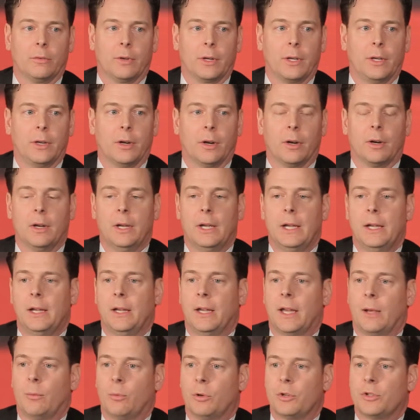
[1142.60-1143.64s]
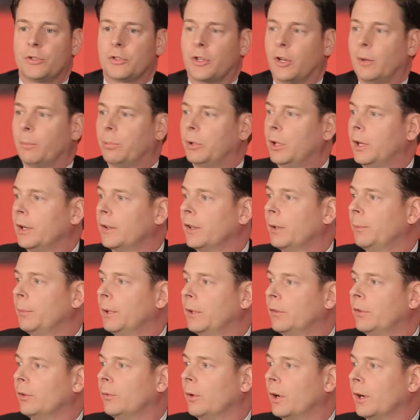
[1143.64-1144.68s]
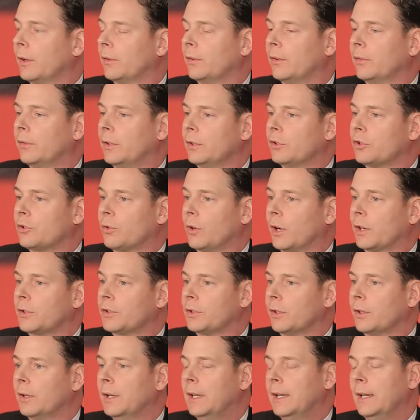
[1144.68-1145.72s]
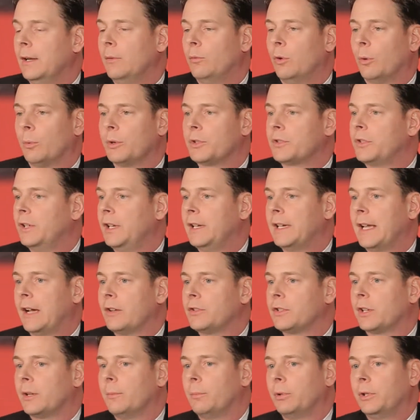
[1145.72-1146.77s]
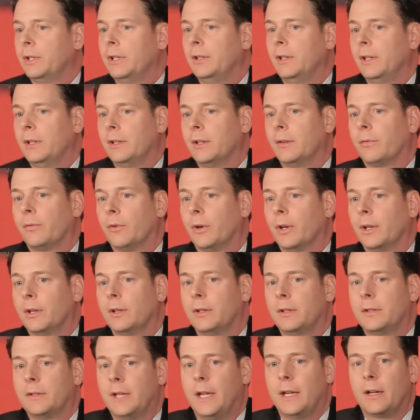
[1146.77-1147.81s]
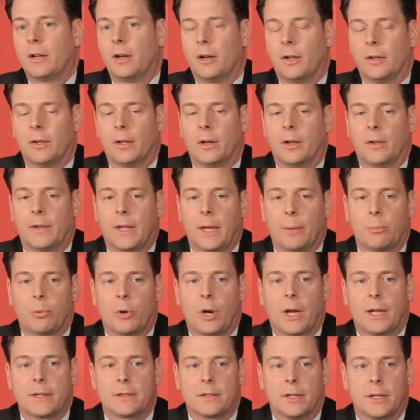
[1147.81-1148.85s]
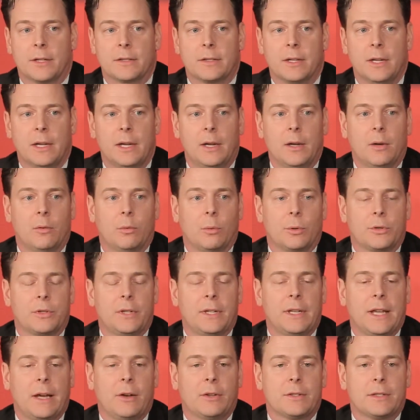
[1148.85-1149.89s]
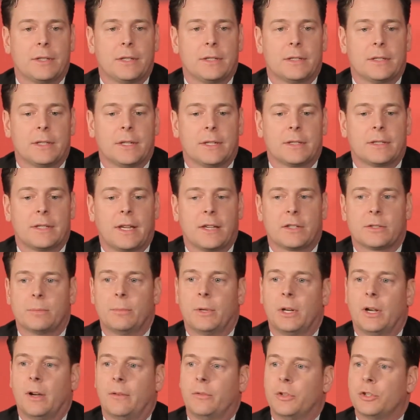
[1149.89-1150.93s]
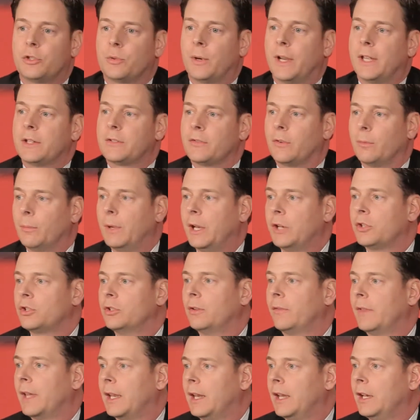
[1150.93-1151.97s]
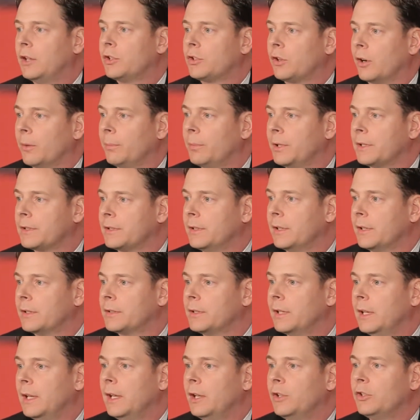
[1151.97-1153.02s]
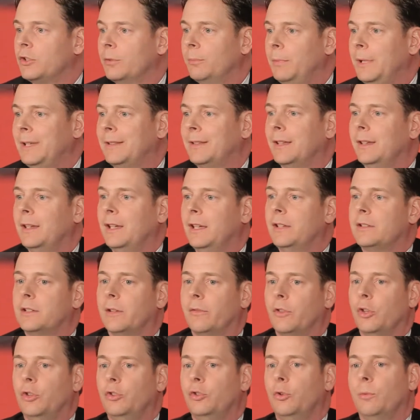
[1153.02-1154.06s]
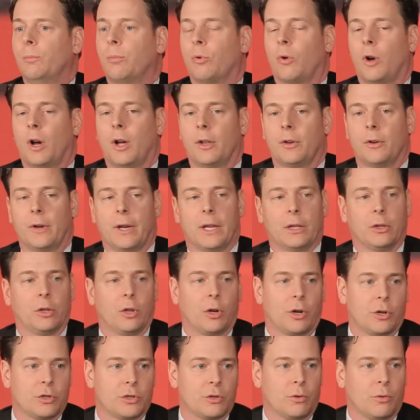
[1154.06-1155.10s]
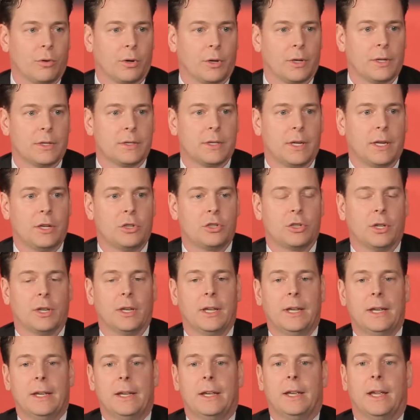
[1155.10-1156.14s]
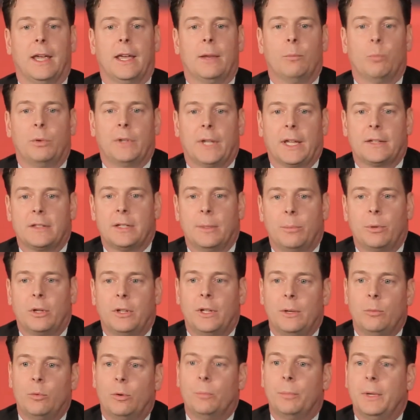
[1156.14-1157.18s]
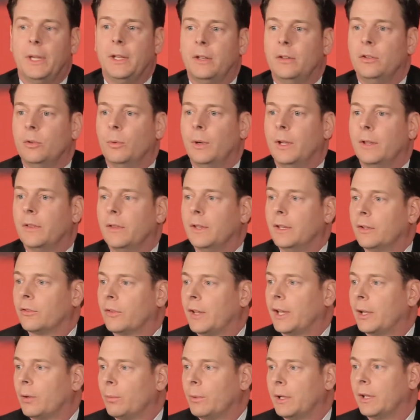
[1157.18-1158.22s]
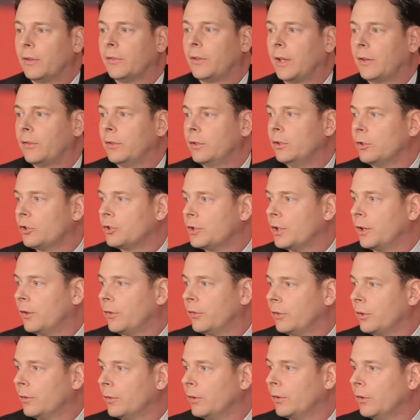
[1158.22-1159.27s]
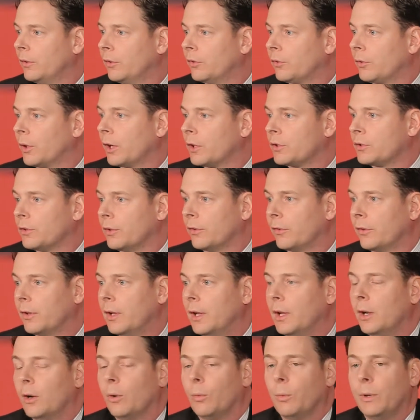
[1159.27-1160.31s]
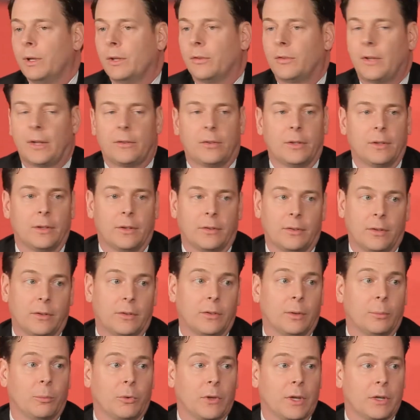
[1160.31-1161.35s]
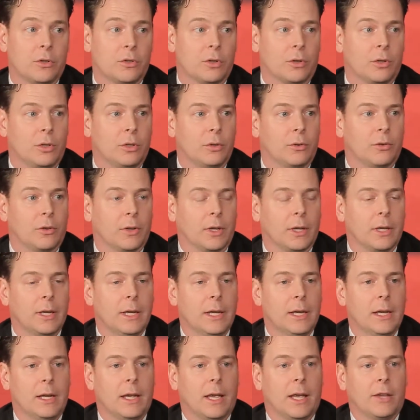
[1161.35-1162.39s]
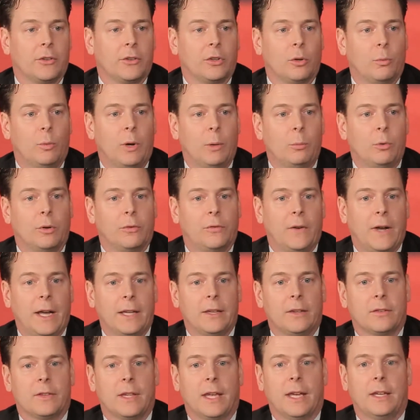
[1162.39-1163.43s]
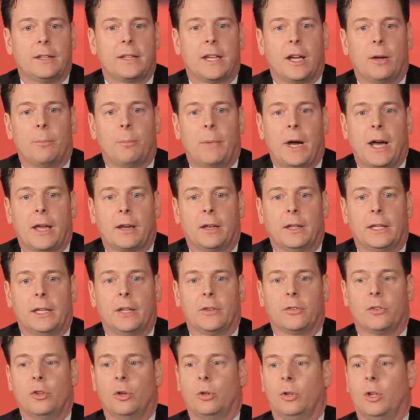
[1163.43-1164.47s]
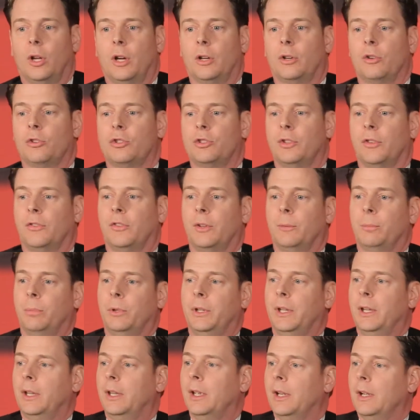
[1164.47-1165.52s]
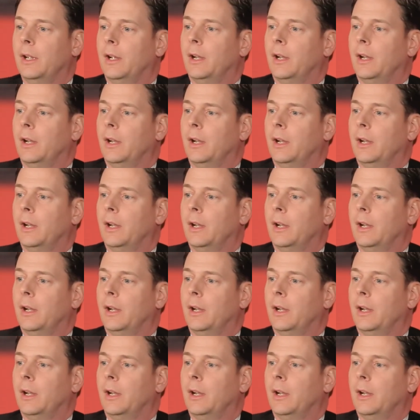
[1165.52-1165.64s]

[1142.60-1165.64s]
over here, and we're just going to plug them into our existing structure. What we're seeing now is a completely different take on that process. What we're seeing now is an assessment of the transformation of that HR business to meet the needs of the new, broader broader and larger organization. And that typically will mean doing things like reassessing your shared services structures, reassessing the systems that you're using. And so what we'll find is the headcount modeling is no longer just simply